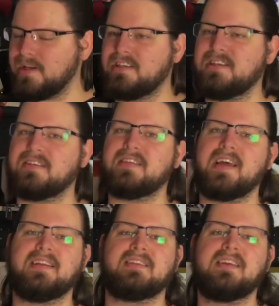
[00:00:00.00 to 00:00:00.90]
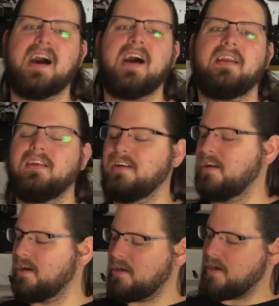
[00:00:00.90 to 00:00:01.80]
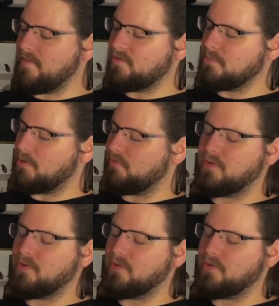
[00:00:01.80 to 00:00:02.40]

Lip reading: It's just that it's not comfortable